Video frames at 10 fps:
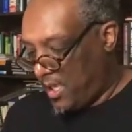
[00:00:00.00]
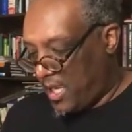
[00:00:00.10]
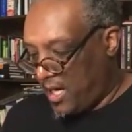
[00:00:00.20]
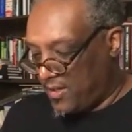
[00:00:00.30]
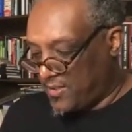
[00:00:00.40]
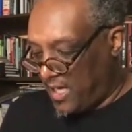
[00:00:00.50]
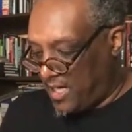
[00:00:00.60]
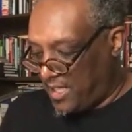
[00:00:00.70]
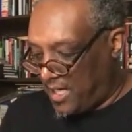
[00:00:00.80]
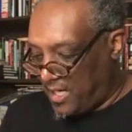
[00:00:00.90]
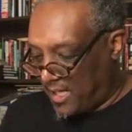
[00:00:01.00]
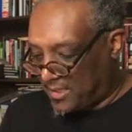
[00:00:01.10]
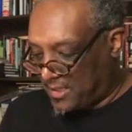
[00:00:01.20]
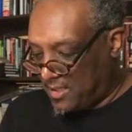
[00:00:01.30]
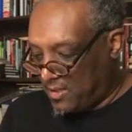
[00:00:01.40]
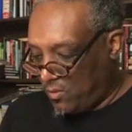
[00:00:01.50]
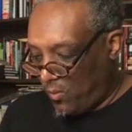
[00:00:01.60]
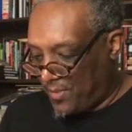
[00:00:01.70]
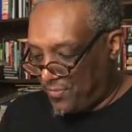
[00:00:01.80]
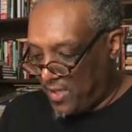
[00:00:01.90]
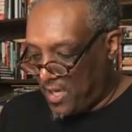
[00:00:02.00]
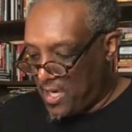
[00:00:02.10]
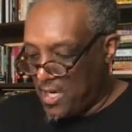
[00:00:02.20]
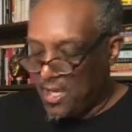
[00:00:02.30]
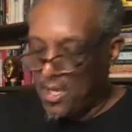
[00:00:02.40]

Here's E.D. Nixon with the